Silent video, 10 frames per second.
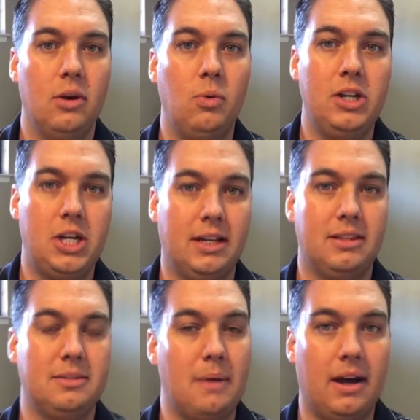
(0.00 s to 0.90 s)
we check
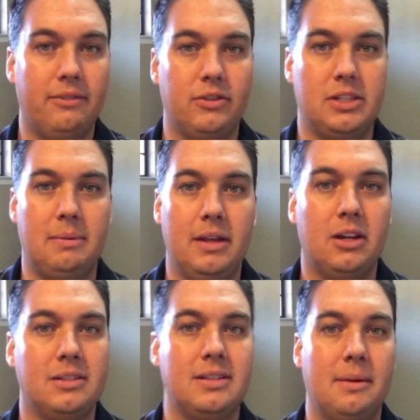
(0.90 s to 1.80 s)
the spine for something
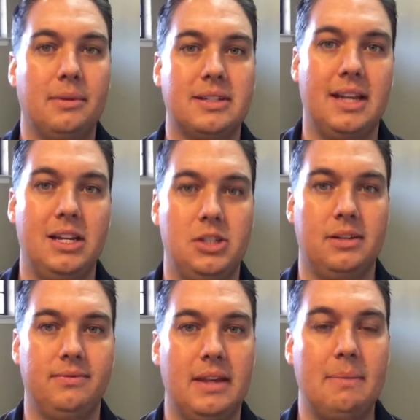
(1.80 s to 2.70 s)
called subluxation.
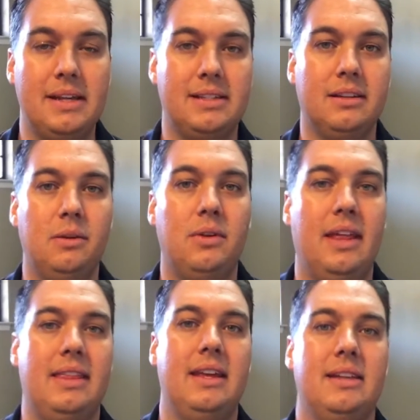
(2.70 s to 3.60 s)
And basically what
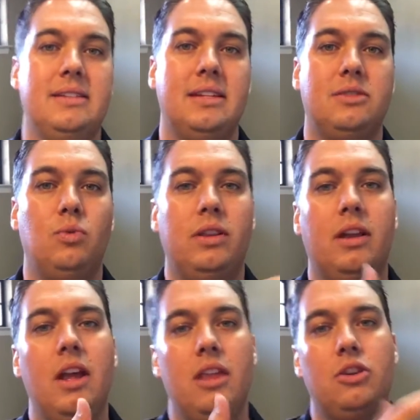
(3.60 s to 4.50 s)
that is
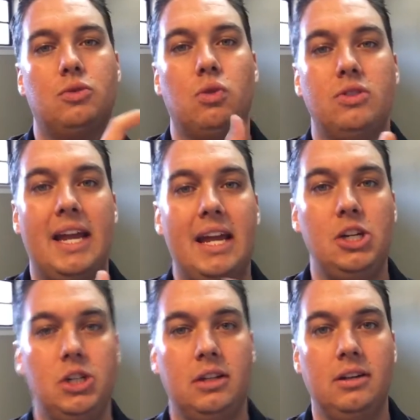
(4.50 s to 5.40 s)
when there's
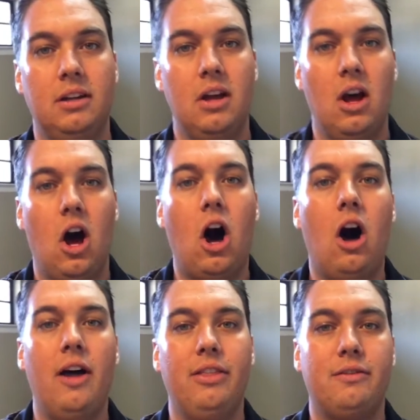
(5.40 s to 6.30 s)
rotation
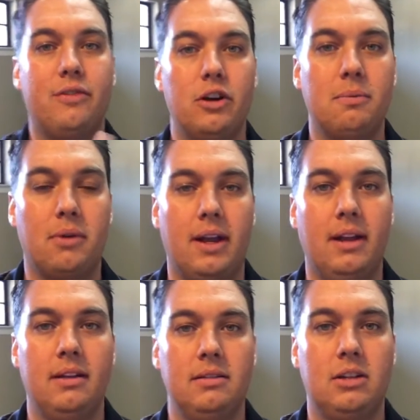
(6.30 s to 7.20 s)
on the
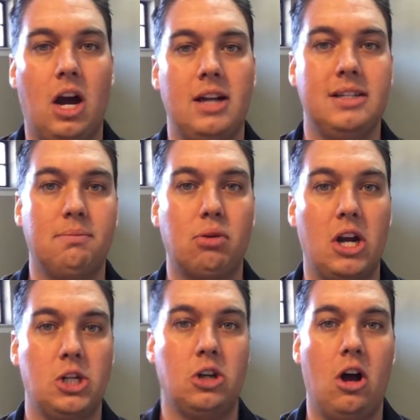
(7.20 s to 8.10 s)
vertebrae causing
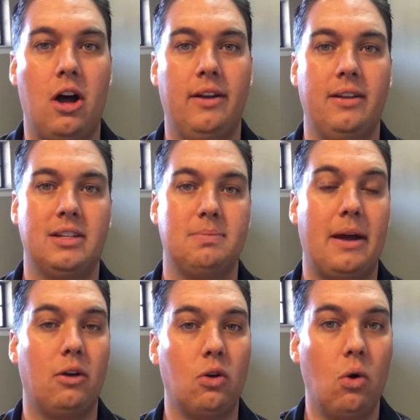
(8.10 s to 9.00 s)
pressure on the
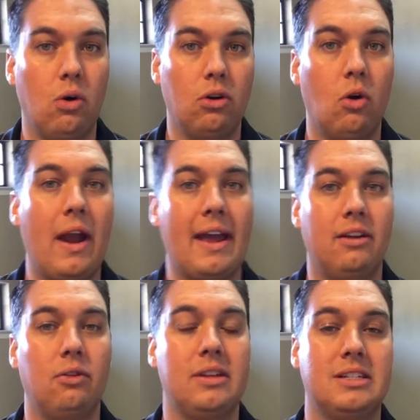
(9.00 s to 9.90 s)
spinal cord
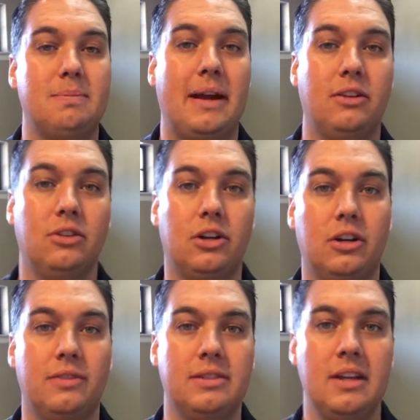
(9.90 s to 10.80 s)
and or the spinal
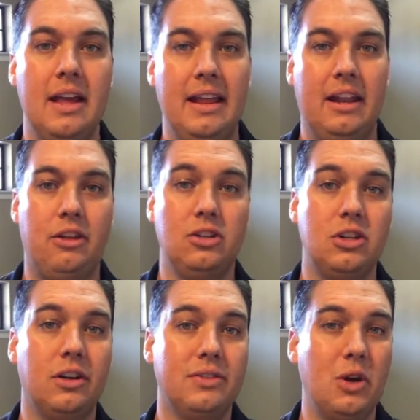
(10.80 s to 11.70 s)
nerves. Now those
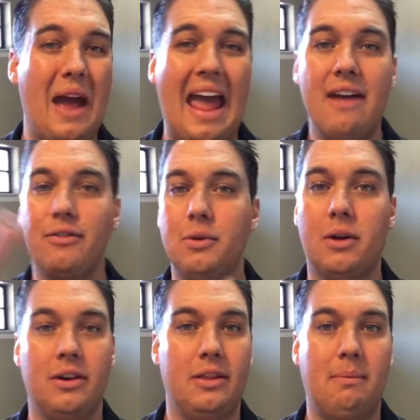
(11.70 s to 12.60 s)
nerves go
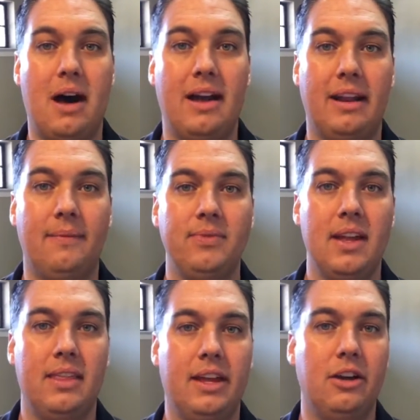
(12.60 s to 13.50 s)
everywhere in the body.
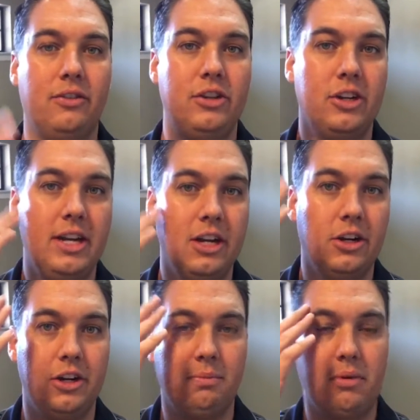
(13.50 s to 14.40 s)
They go for your
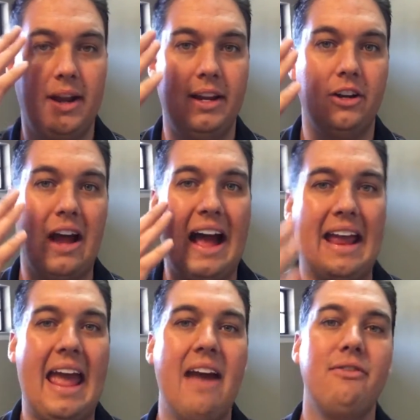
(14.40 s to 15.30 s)
ear, your brain, your
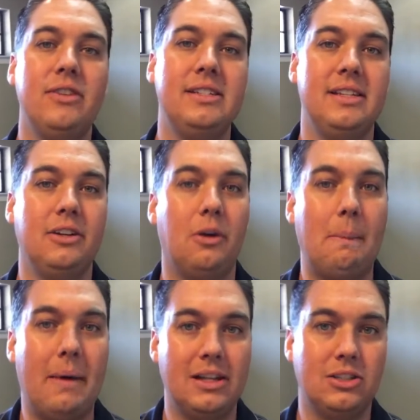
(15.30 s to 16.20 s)
eye. Every single
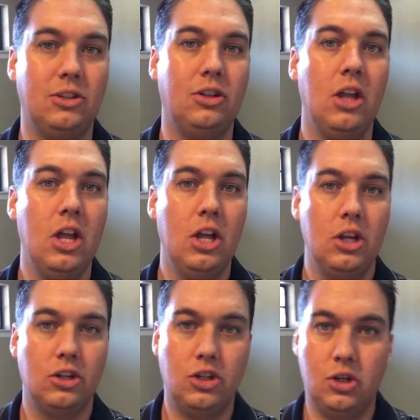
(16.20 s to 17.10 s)
muscle,
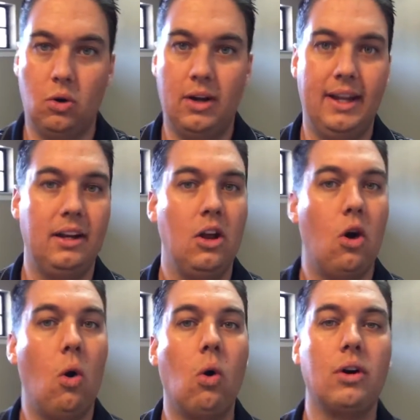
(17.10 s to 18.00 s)
joint,
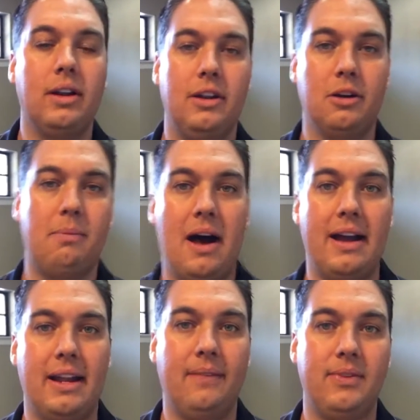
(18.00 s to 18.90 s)
organ in your
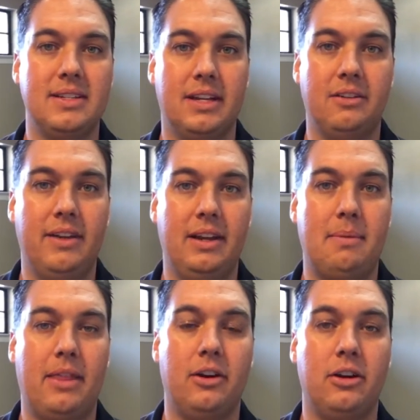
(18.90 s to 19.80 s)
body is innervated
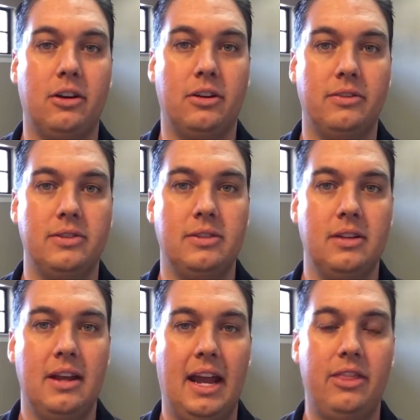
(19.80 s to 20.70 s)
by the nerves.
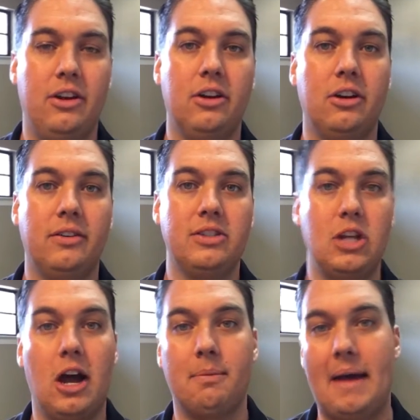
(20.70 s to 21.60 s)
And the nerves
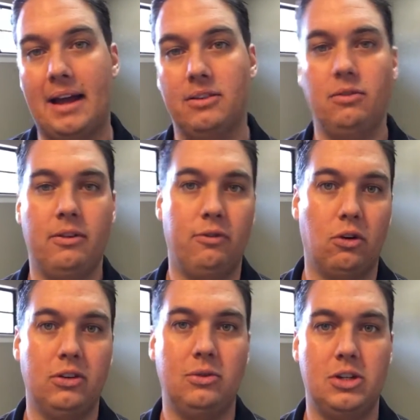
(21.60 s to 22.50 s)
talk back and
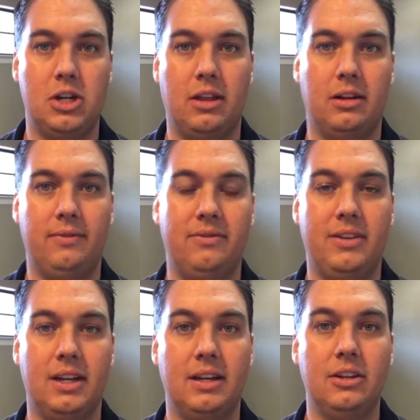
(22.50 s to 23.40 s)
forth to each other
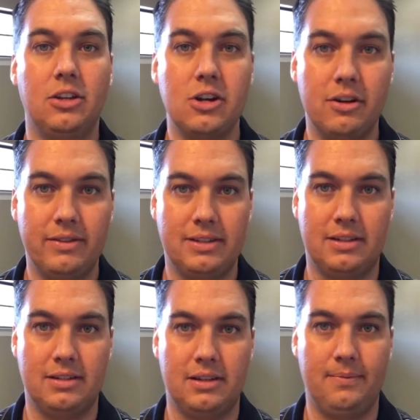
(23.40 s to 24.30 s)
via your nervous
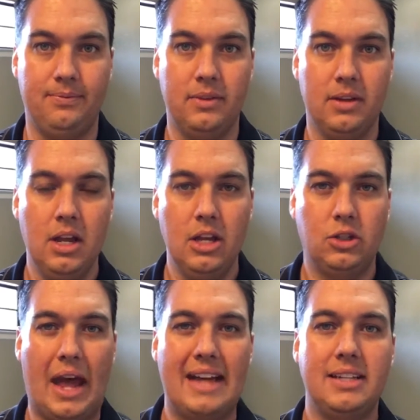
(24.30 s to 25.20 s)
system.
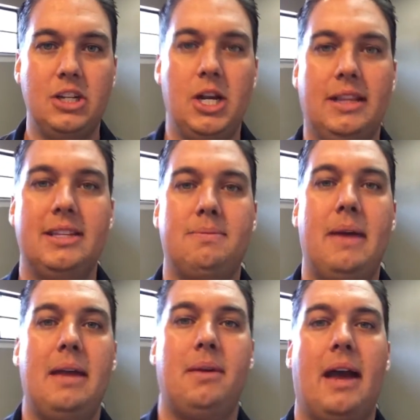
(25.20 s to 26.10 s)
So as I check this
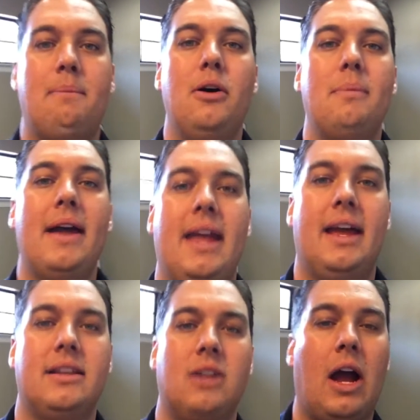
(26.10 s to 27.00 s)
baby, I put my
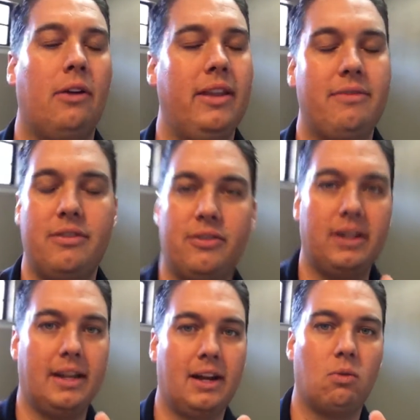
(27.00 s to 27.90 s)
hands, I'll never
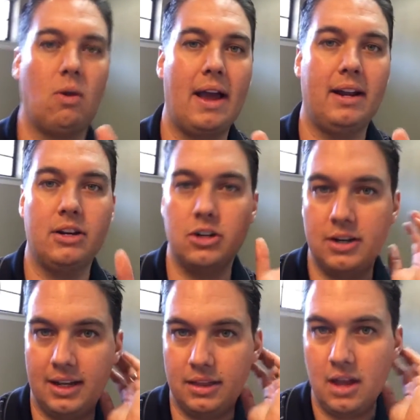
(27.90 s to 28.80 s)
forget it, right
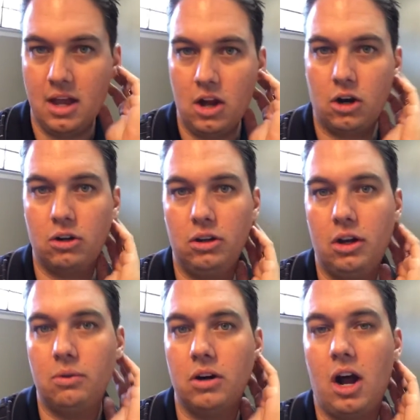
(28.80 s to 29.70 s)
underneath her
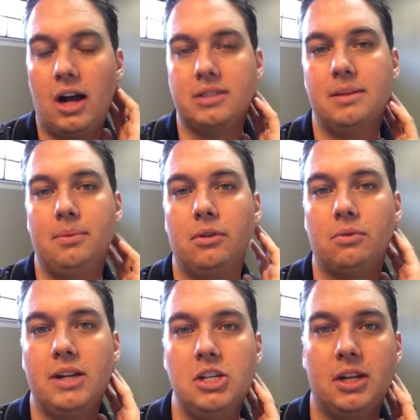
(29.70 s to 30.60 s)
lower occipital
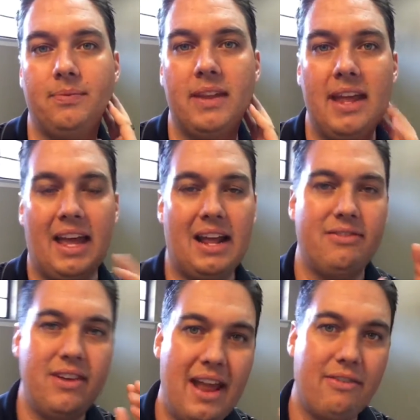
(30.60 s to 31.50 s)
region. And
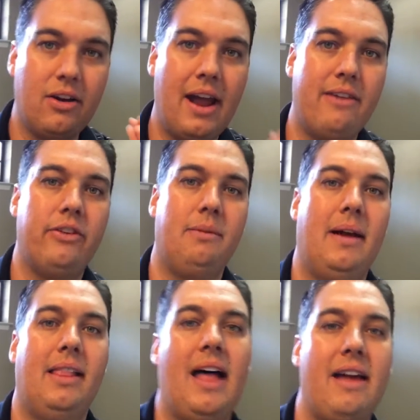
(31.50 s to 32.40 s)
I've never ever in
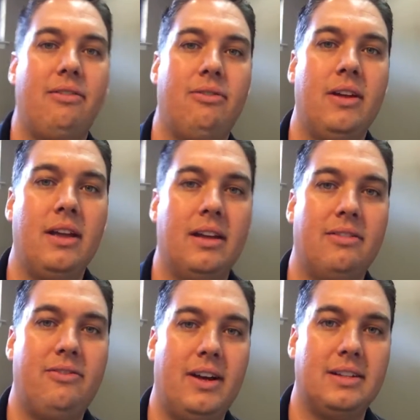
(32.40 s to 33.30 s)
my life
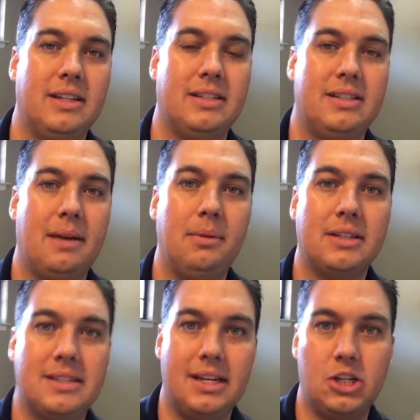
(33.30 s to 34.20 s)
felt a
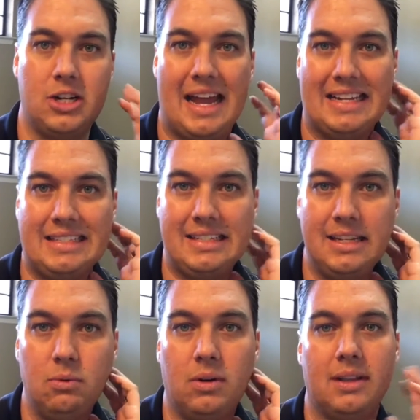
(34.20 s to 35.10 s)
subluxation at
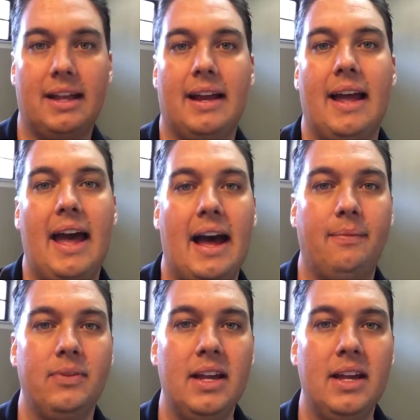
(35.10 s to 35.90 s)
C1 like I had.